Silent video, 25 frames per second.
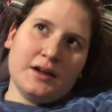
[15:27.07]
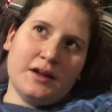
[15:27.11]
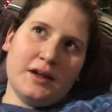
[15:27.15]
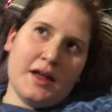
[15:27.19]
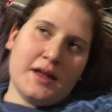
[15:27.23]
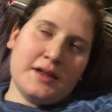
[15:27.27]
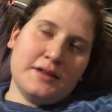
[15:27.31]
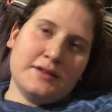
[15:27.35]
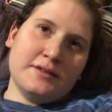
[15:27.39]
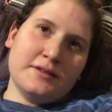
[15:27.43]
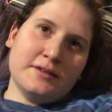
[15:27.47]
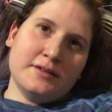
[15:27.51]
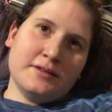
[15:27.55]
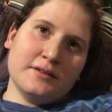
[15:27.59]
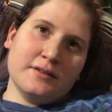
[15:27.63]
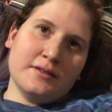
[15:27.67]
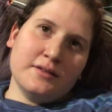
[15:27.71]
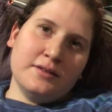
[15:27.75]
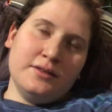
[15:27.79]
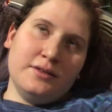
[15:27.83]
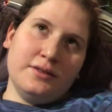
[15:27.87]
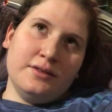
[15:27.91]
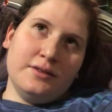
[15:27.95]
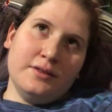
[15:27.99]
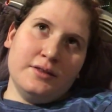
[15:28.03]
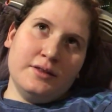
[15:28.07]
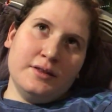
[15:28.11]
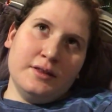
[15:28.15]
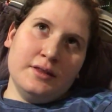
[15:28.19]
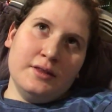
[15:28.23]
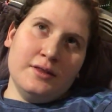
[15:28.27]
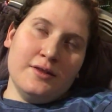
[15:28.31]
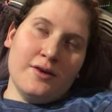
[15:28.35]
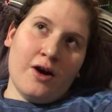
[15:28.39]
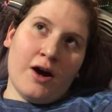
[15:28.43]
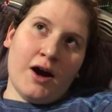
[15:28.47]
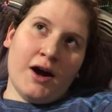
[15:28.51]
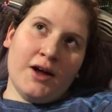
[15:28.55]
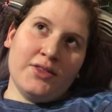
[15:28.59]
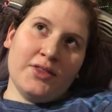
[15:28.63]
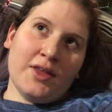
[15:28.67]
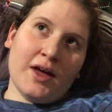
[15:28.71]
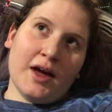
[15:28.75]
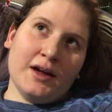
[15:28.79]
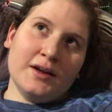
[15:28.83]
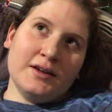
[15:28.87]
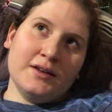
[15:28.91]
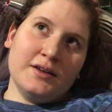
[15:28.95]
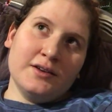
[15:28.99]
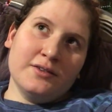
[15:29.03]
it's not
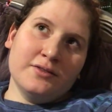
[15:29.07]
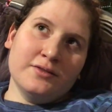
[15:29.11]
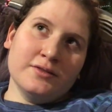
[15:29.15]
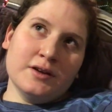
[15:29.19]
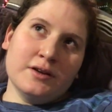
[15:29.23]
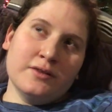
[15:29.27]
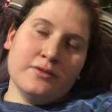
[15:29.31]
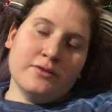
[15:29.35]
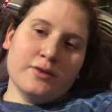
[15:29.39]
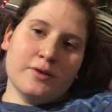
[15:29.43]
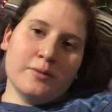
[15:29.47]
that different